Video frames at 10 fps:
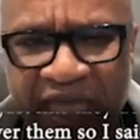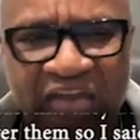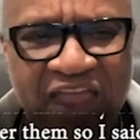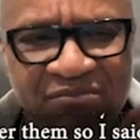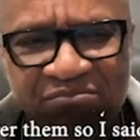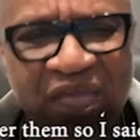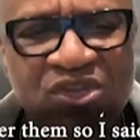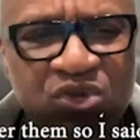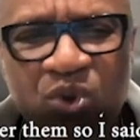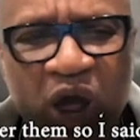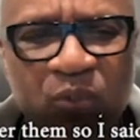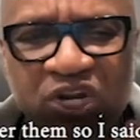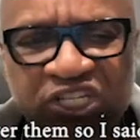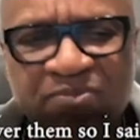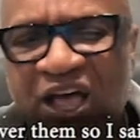and make you
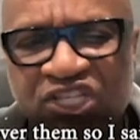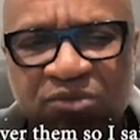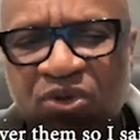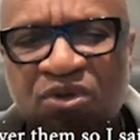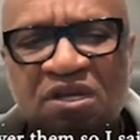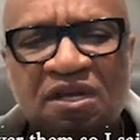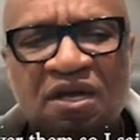unresponsive